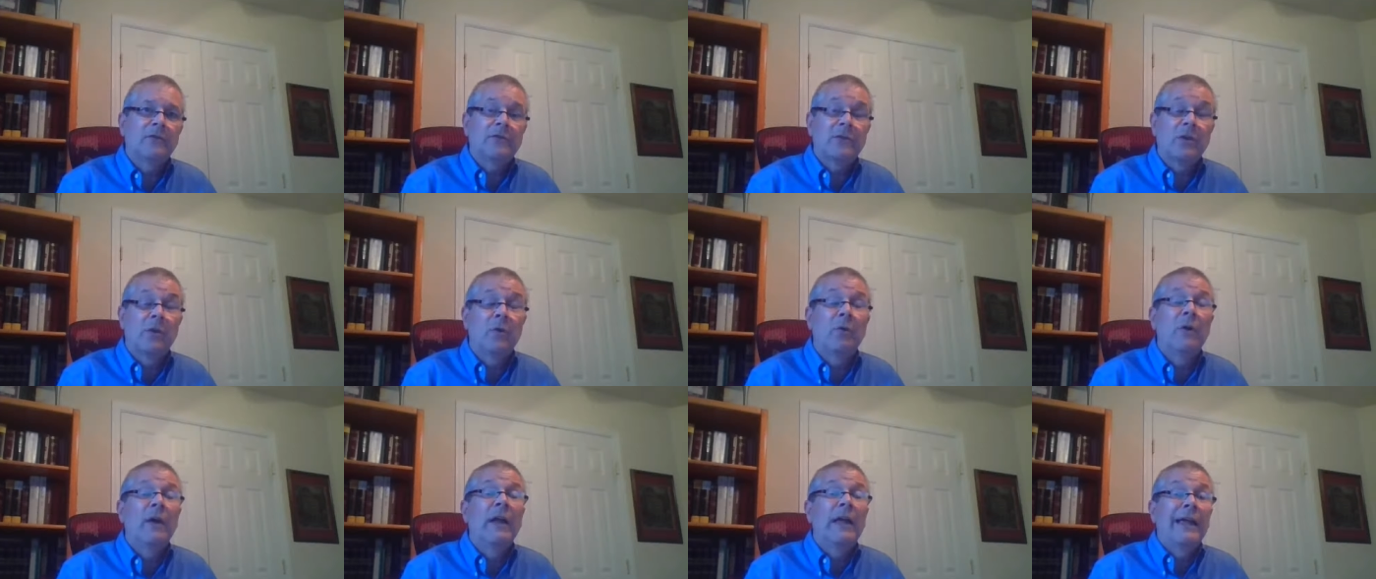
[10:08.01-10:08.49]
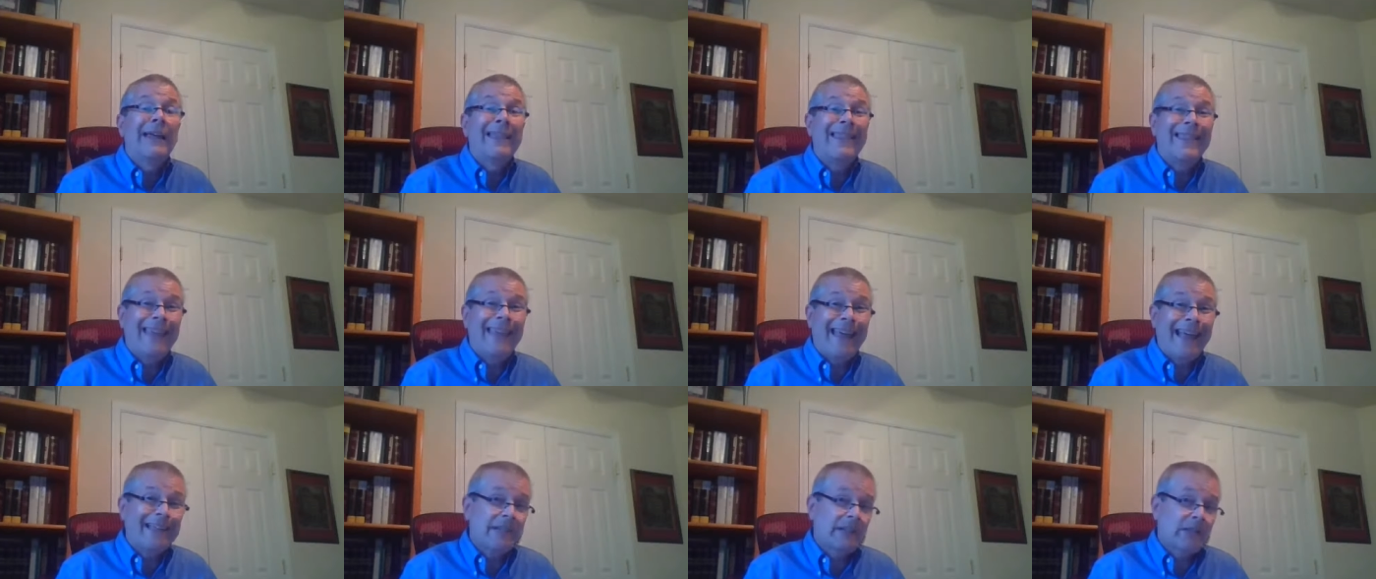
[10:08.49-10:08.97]
So
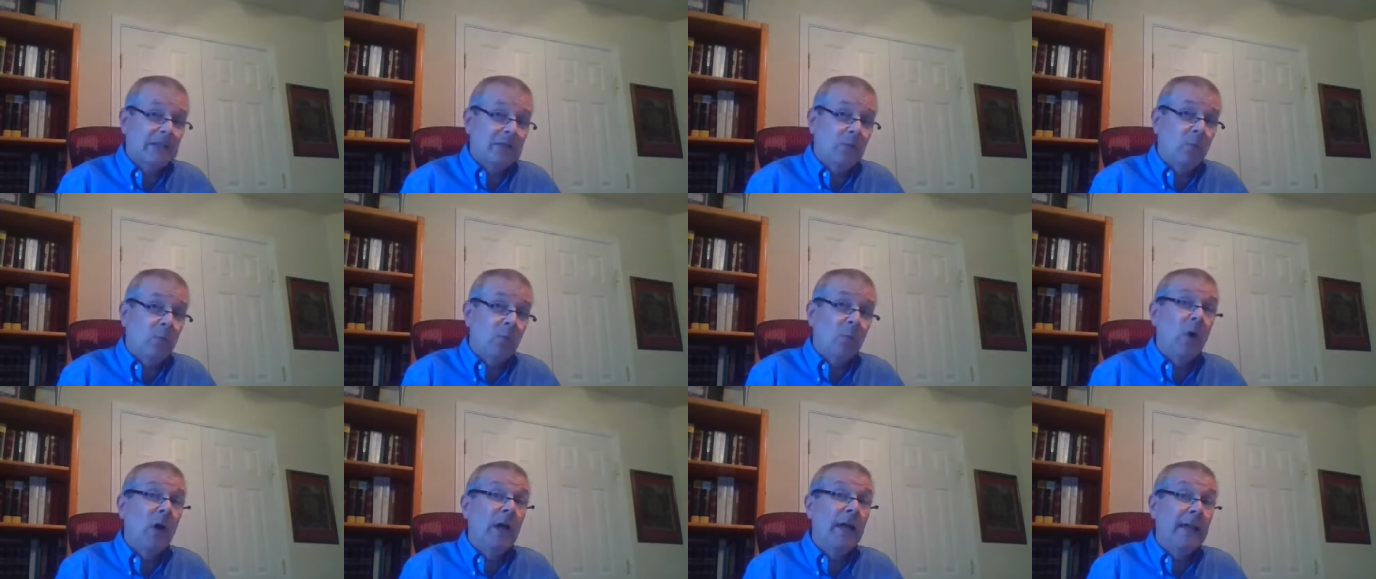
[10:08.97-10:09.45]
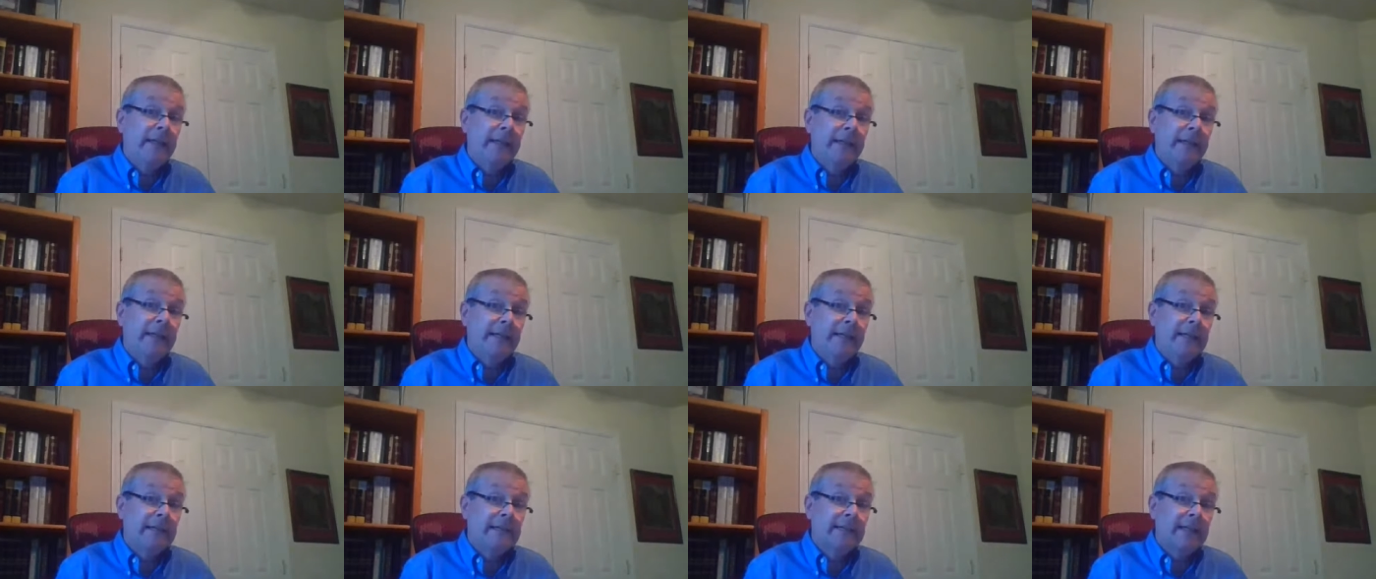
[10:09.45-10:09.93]
that's the one
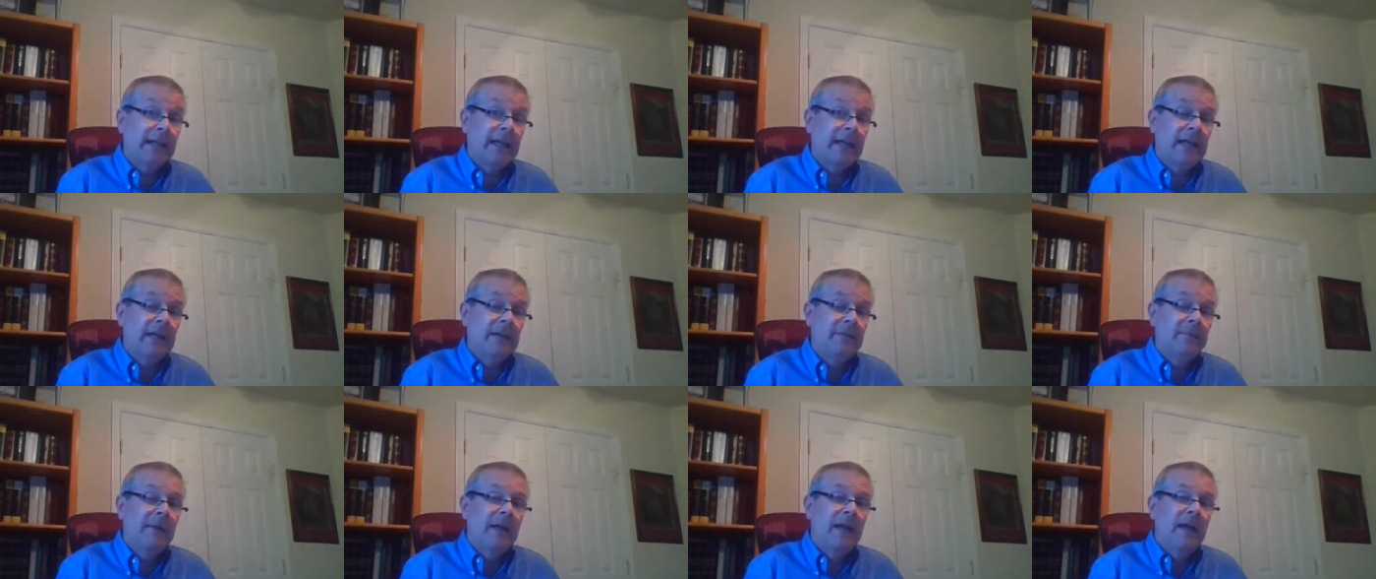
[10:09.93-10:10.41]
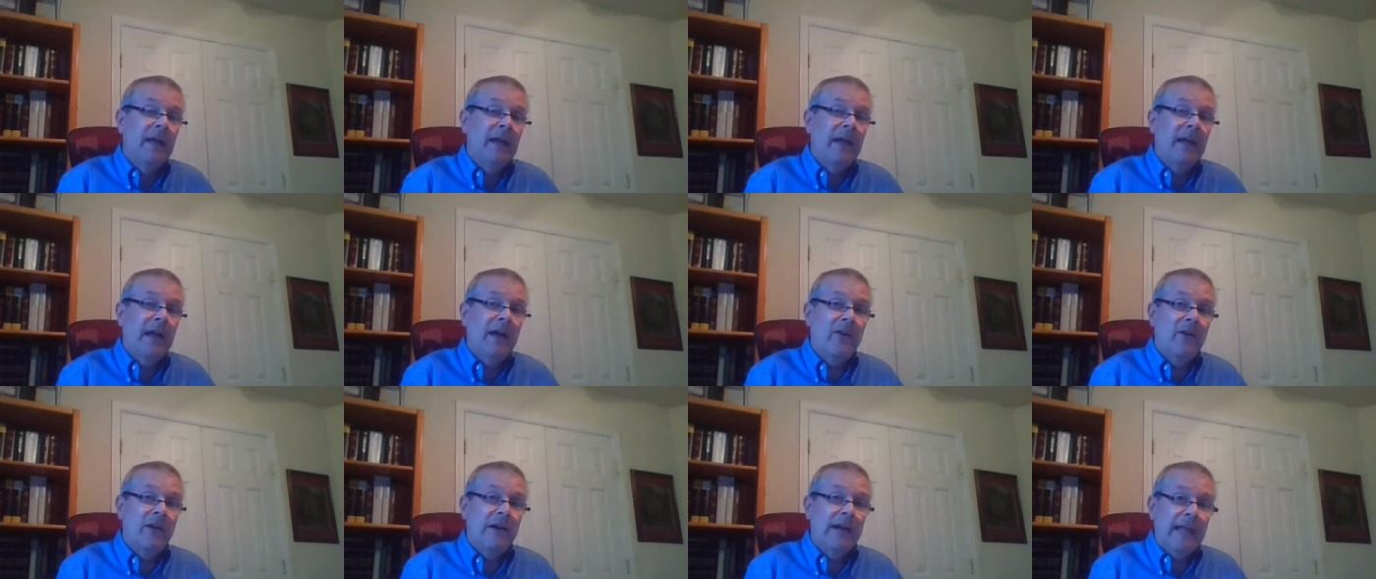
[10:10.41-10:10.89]
and the same
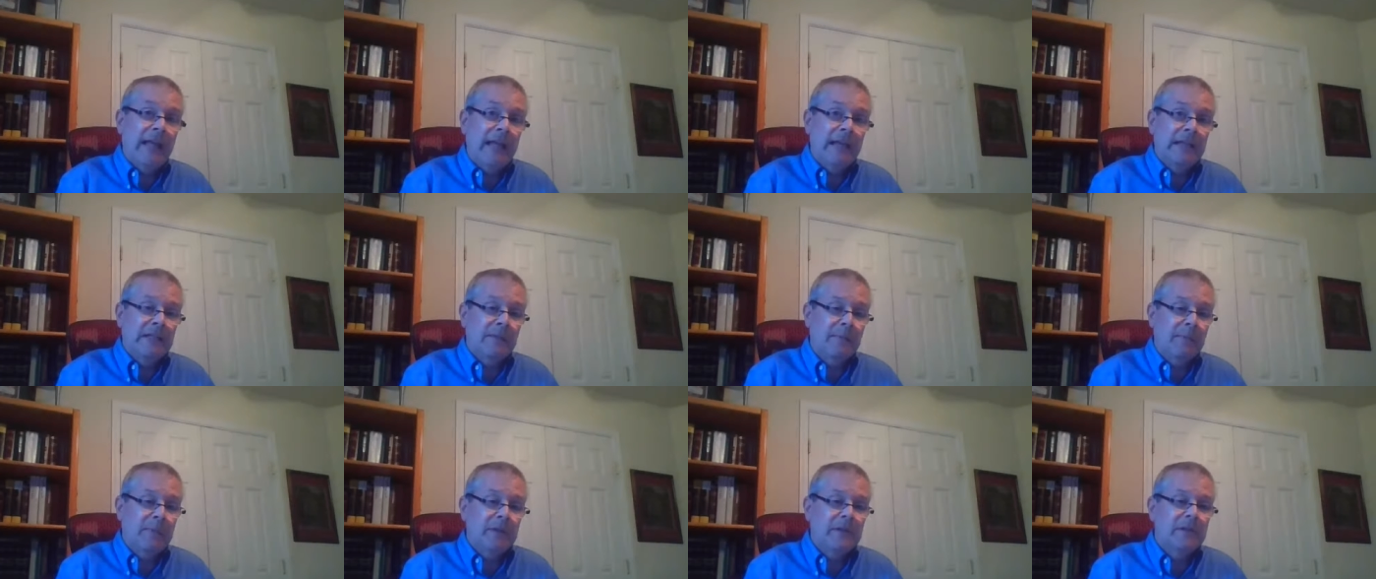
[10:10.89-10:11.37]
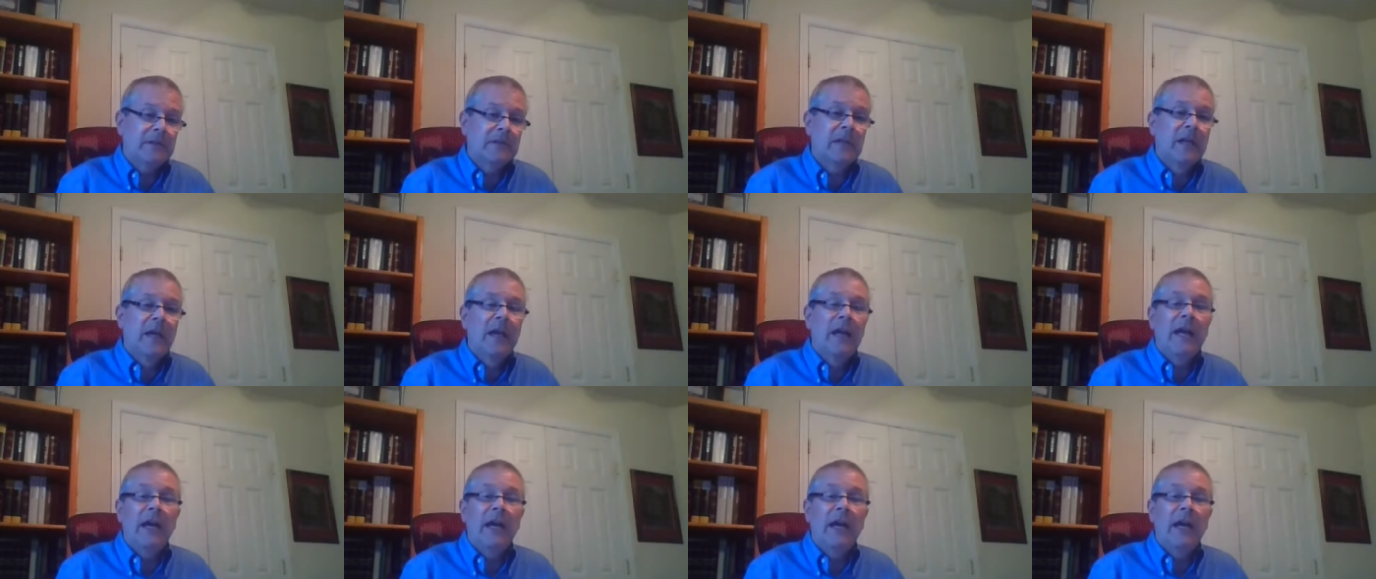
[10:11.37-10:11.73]
Herod Antipas.